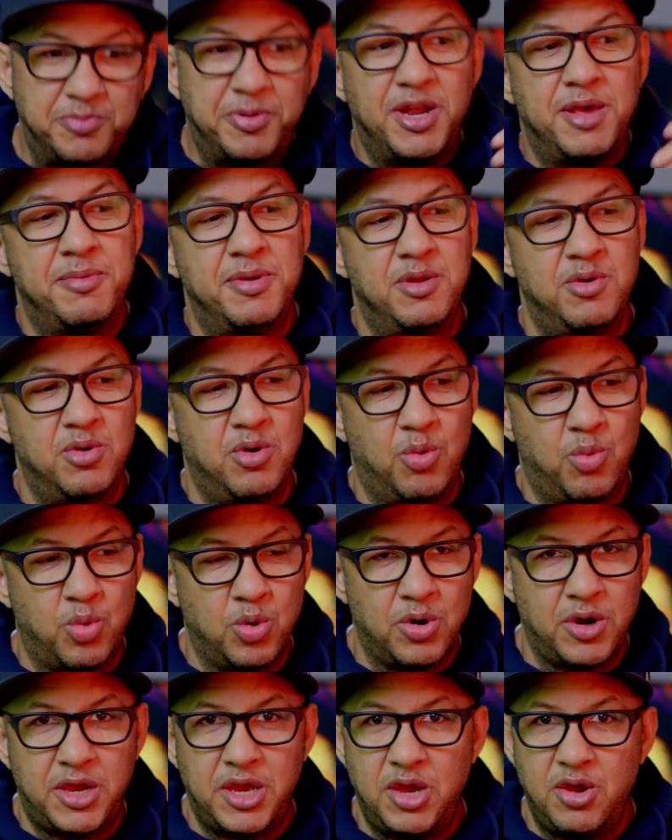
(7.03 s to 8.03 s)
but I've been
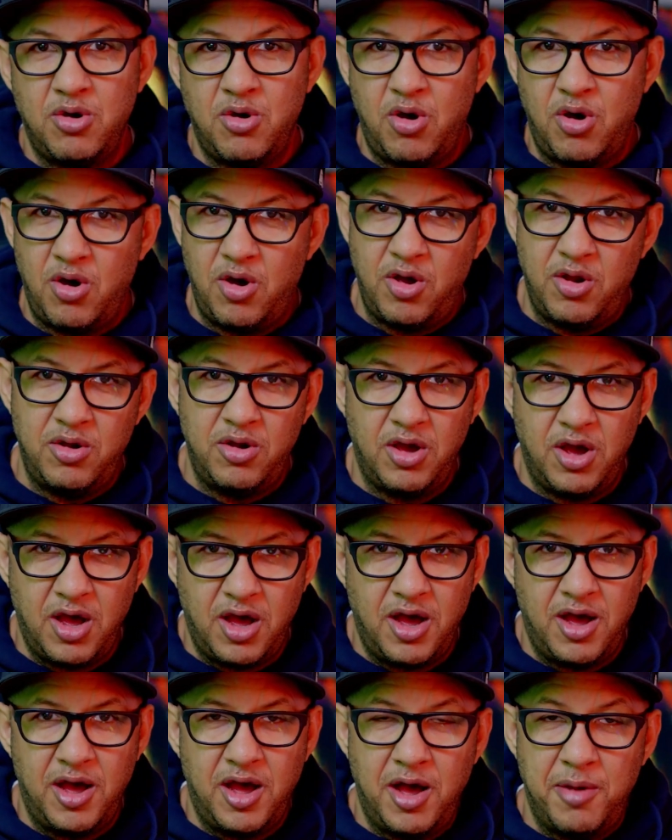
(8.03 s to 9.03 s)
working on
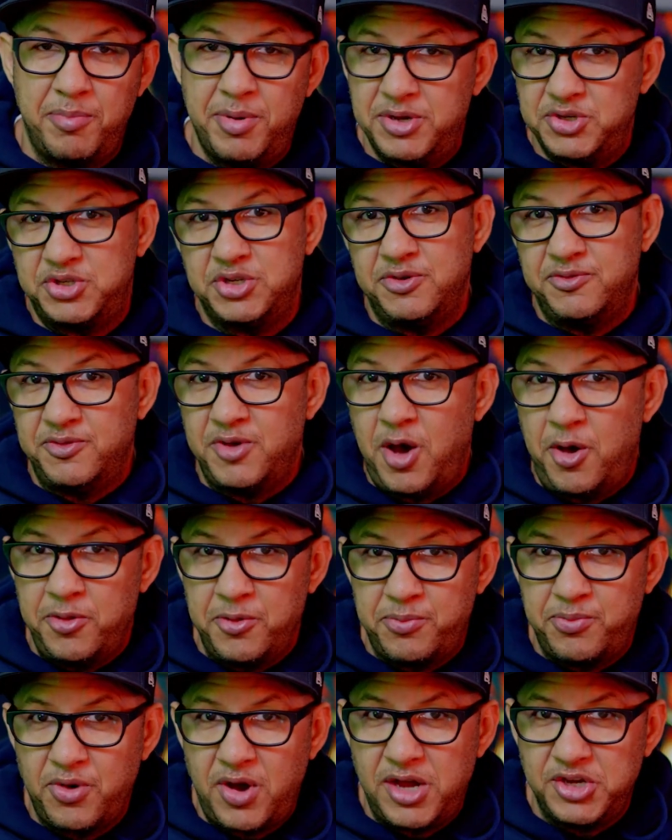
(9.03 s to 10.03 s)
a bunch of
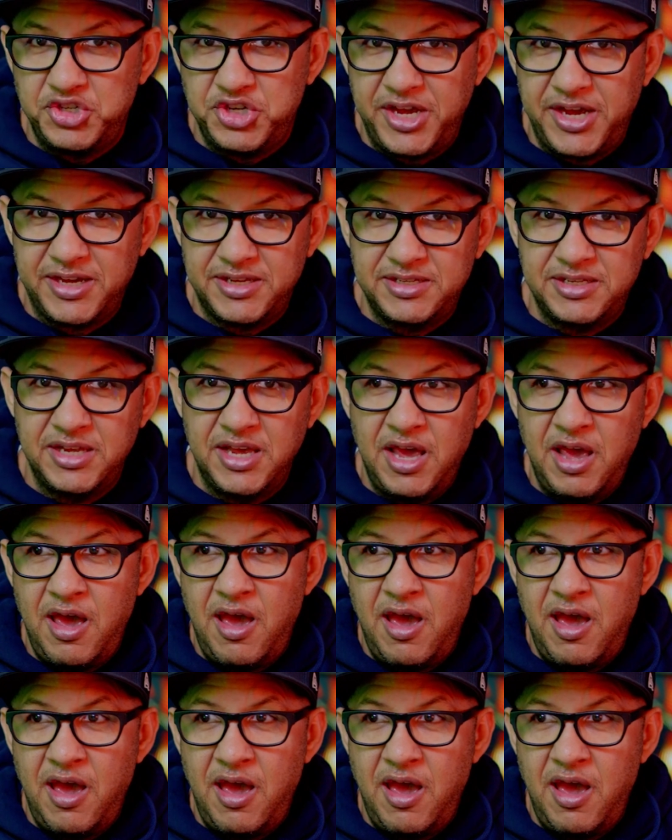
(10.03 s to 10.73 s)
other projects,